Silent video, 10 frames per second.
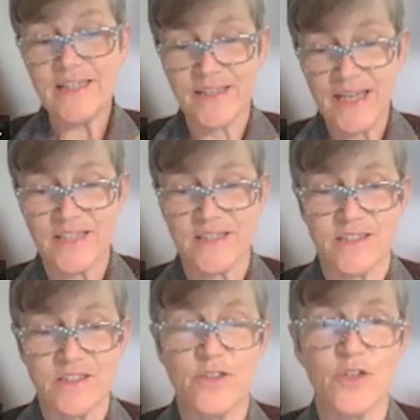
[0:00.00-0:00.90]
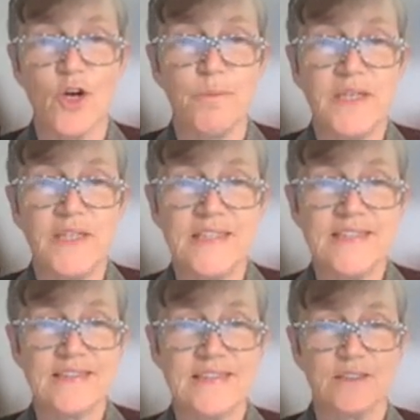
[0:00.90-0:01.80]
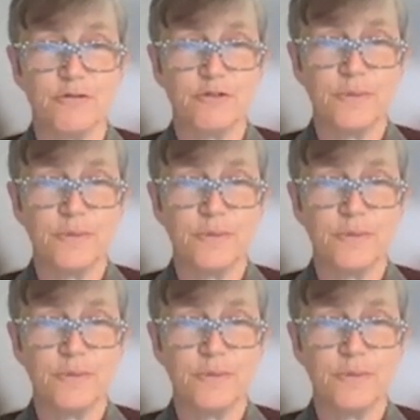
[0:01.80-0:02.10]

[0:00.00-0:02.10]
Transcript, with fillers: connected to the copula itself.